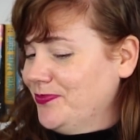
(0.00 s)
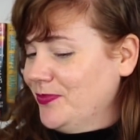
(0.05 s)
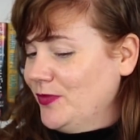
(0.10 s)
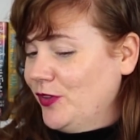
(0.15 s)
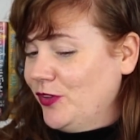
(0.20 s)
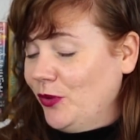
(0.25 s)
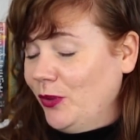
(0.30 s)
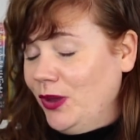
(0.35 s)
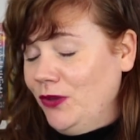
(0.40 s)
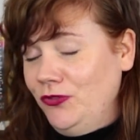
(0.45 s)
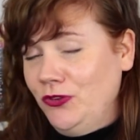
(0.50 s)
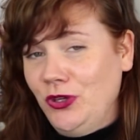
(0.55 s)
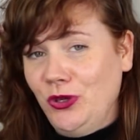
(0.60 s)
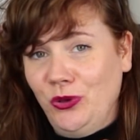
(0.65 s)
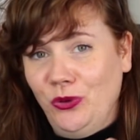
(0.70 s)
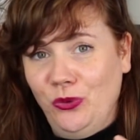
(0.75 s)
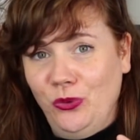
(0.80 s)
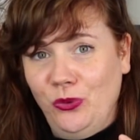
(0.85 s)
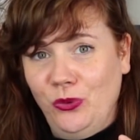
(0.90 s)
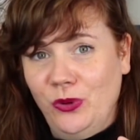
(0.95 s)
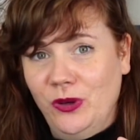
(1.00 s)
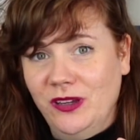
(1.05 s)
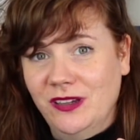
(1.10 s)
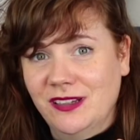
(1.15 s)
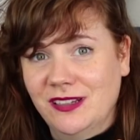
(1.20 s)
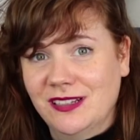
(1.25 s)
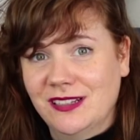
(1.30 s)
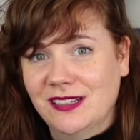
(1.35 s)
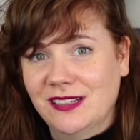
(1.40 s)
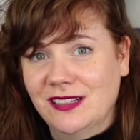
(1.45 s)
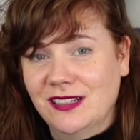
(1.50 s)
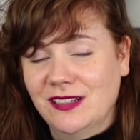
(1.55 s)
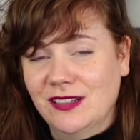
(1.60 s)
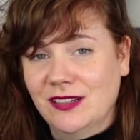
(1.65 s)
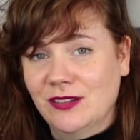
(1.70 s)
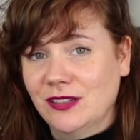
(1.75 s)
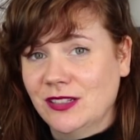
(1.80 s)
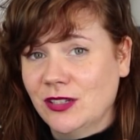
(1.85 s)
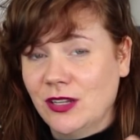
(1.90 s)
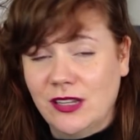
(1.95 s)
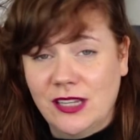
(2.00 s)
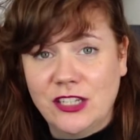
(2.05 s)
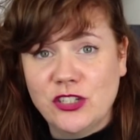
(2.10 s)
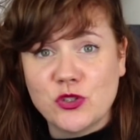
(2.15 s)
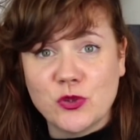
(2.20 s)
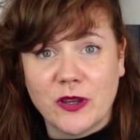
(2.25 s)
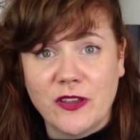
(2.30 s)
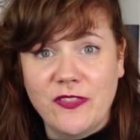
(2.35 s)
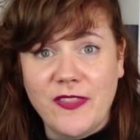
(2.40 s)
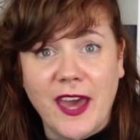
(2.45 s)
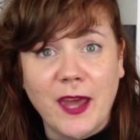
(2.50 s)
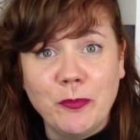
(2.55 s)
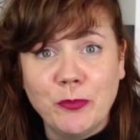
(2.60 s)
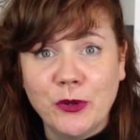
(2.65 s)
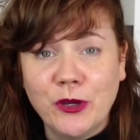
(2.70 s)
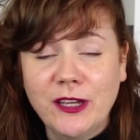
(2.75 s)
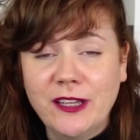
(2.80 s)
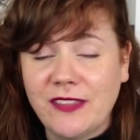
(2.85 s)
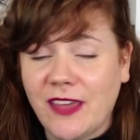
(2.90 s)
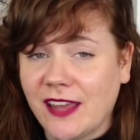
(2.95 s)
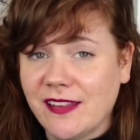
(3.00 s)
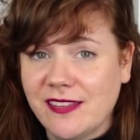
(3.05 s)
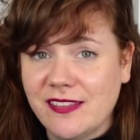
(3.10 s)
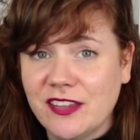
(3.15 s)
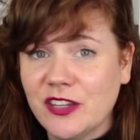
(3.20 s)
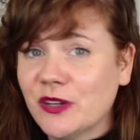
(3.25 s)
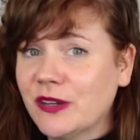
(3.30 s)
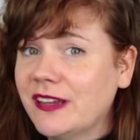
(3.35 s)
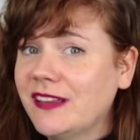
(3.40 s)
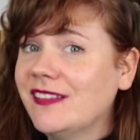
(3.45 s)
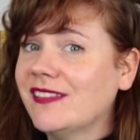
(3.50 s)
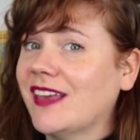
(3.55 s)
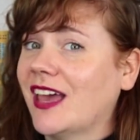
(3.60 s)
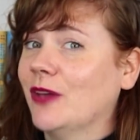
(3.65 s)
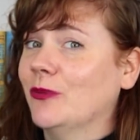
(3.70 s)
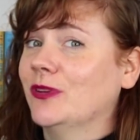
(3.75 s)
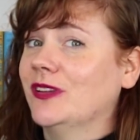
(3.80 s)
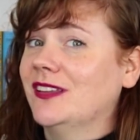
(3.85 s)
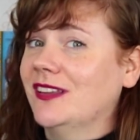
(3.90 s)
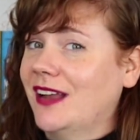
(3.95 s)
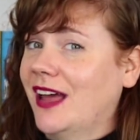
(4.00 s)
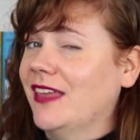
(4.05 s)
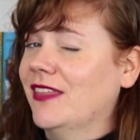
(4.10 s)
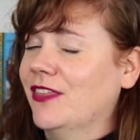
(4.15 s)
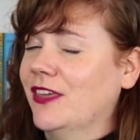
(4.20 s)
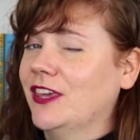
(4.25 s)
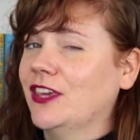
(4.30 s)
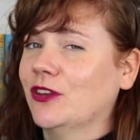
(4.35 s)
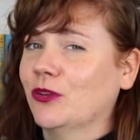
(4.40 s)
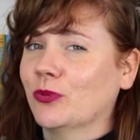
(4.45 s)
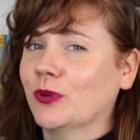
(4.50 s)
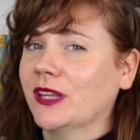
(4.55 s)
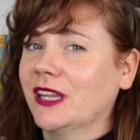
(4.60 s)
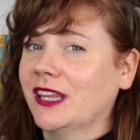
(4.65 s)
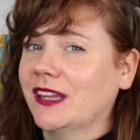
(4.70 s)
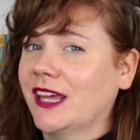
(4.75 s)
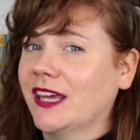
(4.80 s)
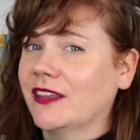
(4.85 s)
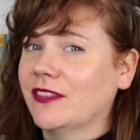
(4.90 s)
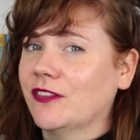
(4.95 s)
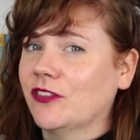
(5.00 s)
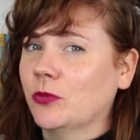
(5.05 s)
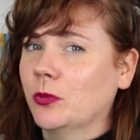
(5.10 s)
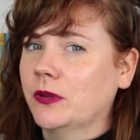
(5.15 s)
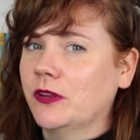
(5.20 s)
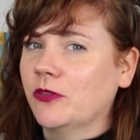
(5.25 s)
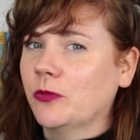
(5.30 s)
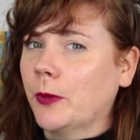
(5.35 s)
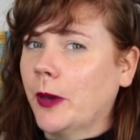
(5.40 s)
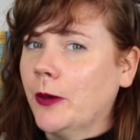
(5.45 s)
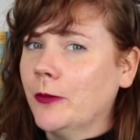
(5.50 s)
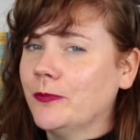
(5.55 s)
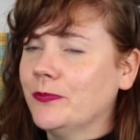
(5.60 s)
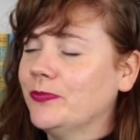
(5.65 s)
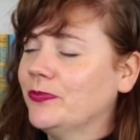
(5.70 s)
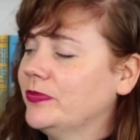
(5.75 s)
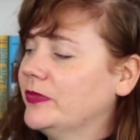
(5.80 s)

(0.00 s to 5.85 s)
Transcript: So if you enjoyed that book, that series, I think you'll really like this one as well.